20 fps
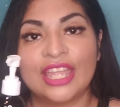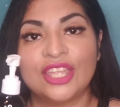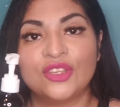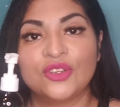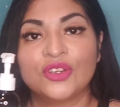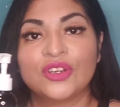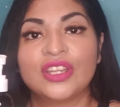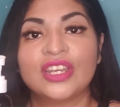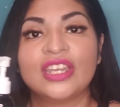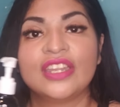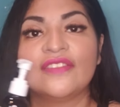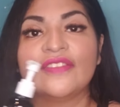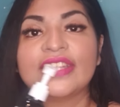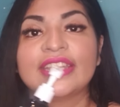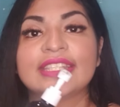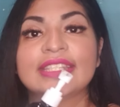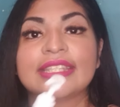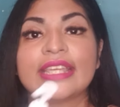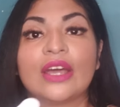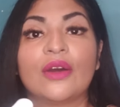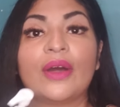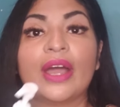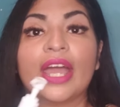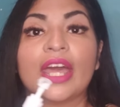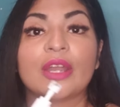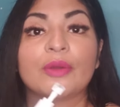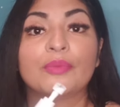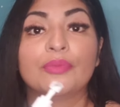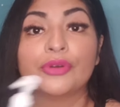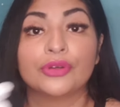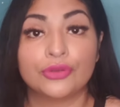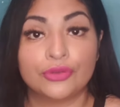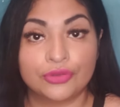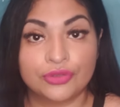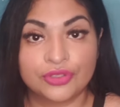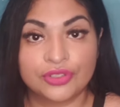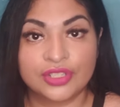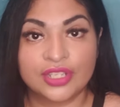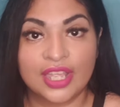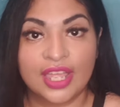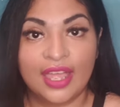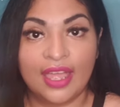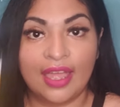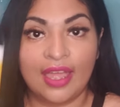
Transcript: you couldn't even tell I had a bruise.